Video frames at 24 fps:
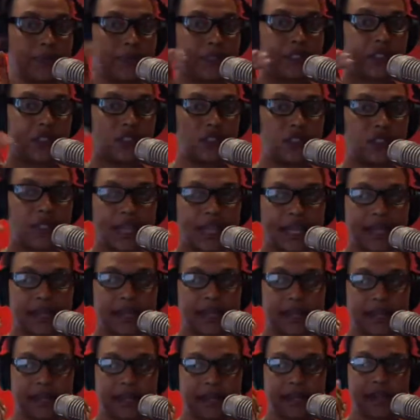Just like
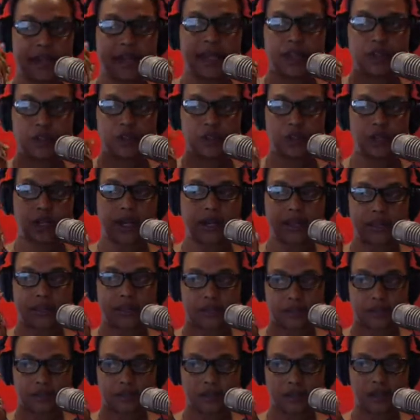Nike, just
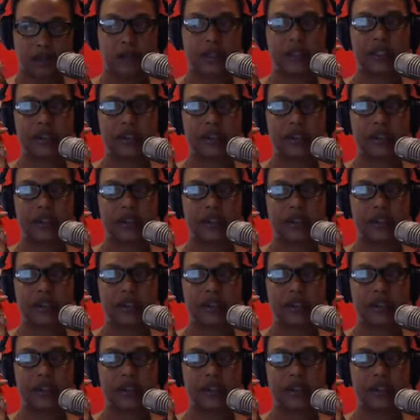do it.